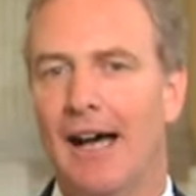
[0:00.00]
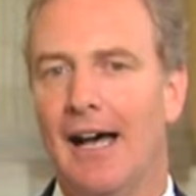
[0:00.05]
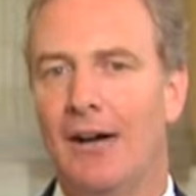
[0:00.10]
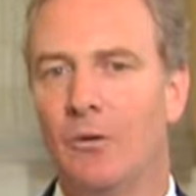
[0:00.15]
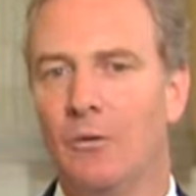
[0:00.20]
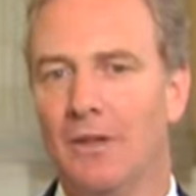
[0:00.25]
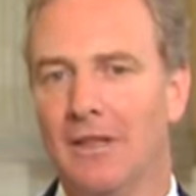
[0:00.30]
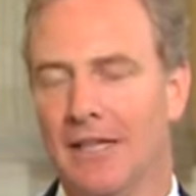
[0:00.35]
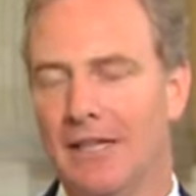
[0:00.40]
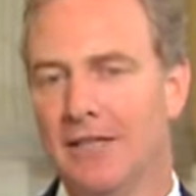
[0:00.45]

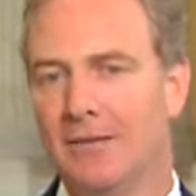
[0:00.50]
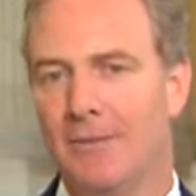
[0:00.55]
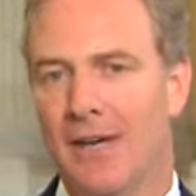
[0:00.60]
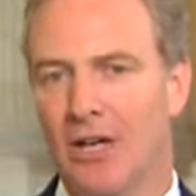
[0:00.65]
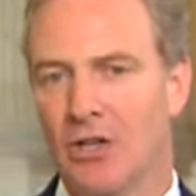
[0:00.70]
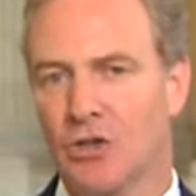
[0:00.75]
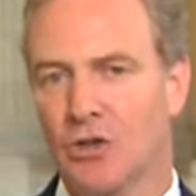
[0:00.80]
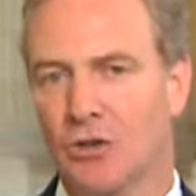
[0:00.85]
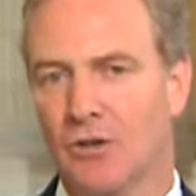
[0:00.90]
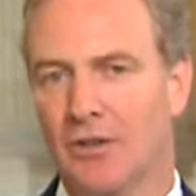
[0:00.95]
We need to
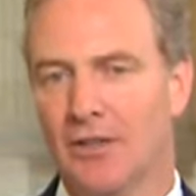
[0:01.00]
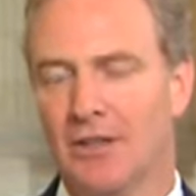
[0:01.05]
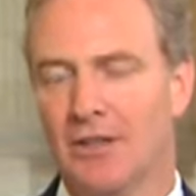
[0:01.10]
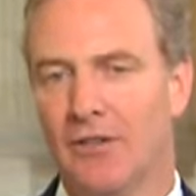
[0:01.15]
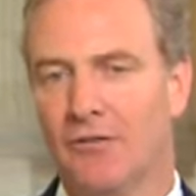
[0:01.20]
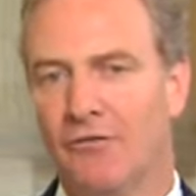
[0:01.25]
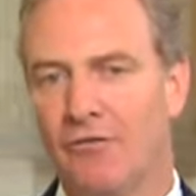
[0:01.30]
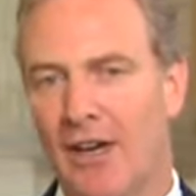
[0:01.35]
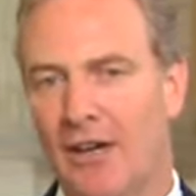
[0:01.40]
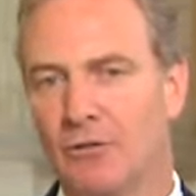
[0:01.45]
make sure that
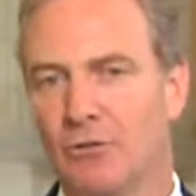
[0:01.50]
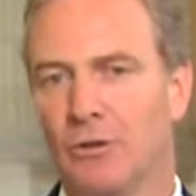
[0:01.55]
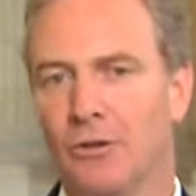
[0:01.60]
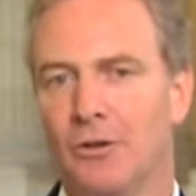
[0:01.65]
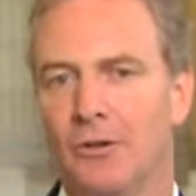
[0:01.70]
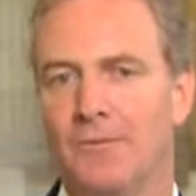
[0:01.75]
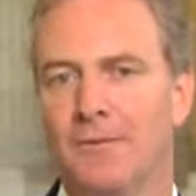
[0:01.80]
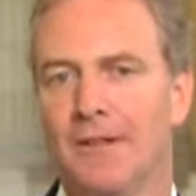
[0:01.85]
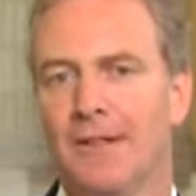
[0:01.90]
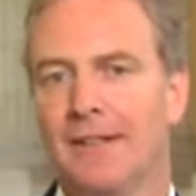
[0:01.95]
the
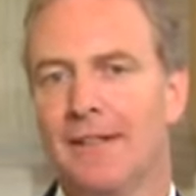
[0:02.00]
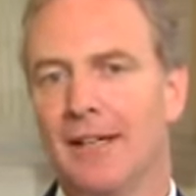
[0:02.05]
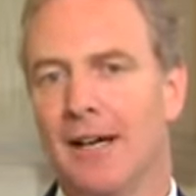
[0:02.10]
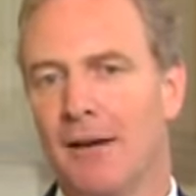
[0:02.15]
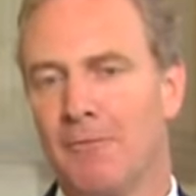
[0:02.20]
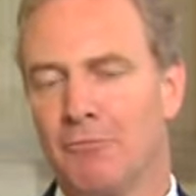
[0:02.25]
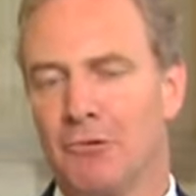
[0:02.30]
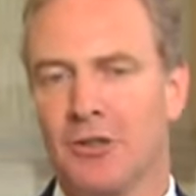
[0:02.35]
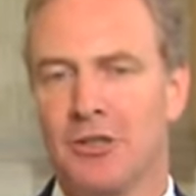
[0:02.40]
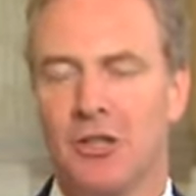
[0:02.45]
federal
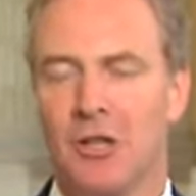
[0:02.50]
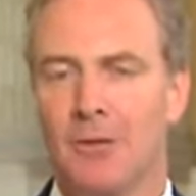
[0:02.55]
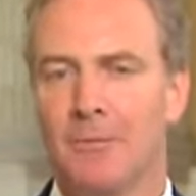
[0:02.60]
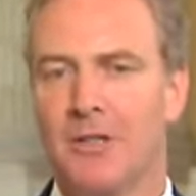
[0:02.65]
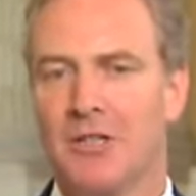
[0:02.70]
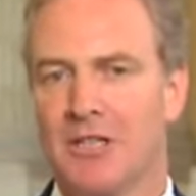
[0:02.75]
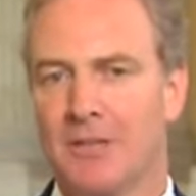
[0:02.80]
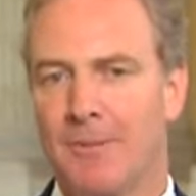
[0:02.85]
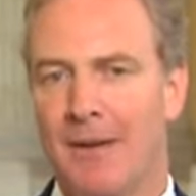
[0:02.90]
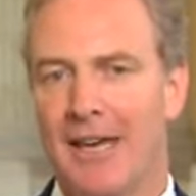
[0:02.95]

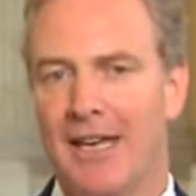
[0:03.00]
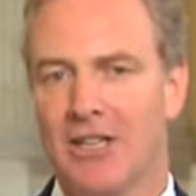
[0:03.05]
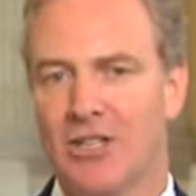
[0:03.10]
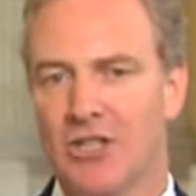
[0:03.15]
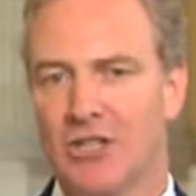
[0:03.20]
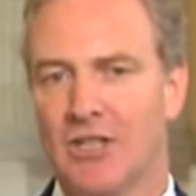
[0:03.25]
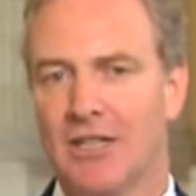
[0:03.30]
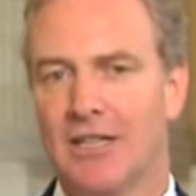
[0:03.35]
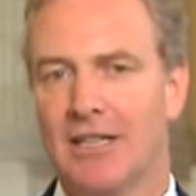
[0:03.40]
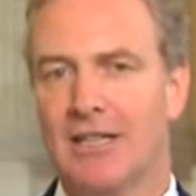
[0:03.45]
procurement
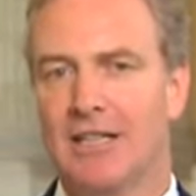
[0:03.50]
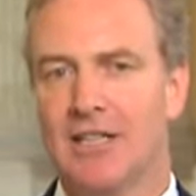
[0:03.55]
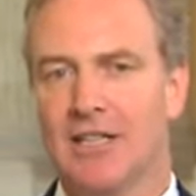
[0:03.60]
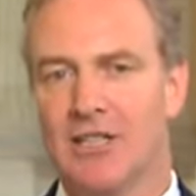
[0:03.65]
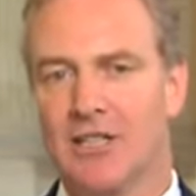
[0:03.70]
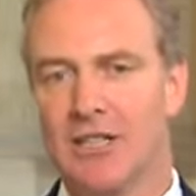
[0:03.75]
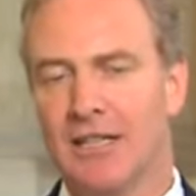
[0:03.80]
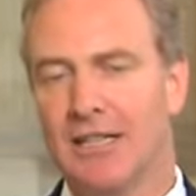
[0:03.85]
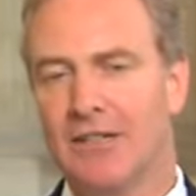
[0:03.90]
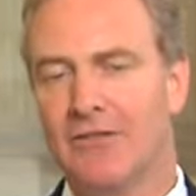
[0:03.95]
space
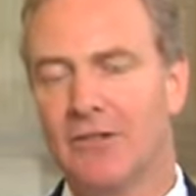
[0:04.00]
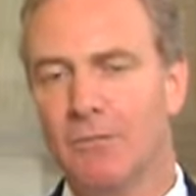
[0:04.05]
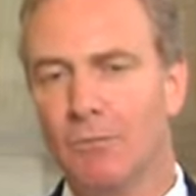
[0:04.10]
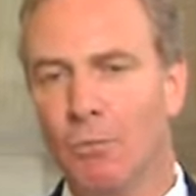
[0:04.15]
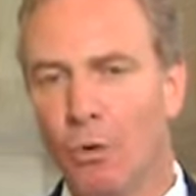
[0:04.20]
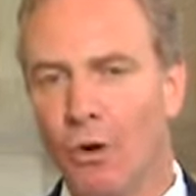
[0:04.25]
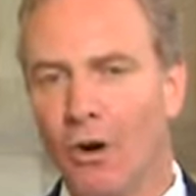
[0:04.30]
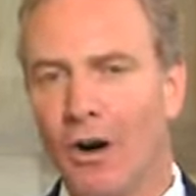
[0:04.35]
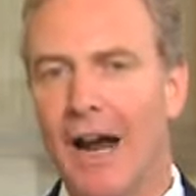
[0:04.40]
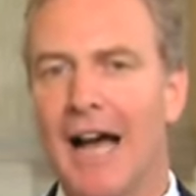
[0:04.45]
is even
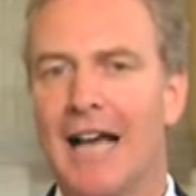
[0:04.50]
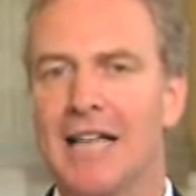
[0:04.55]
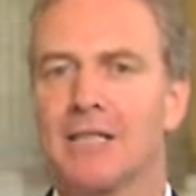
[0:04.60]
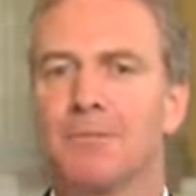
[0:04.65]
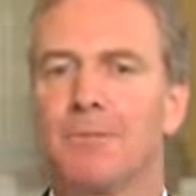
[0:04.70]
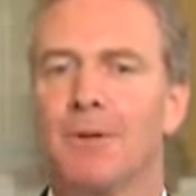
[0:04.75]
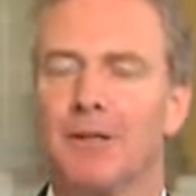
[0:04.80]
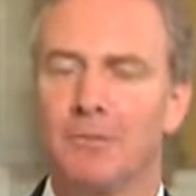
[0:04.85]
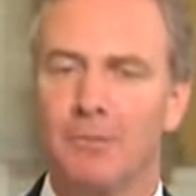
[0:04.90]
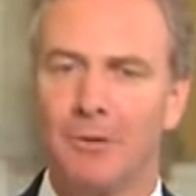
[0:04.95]
more
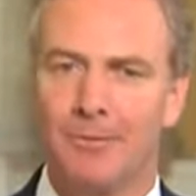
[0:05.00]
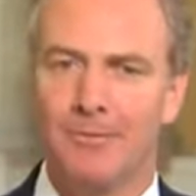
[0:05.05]
hospitable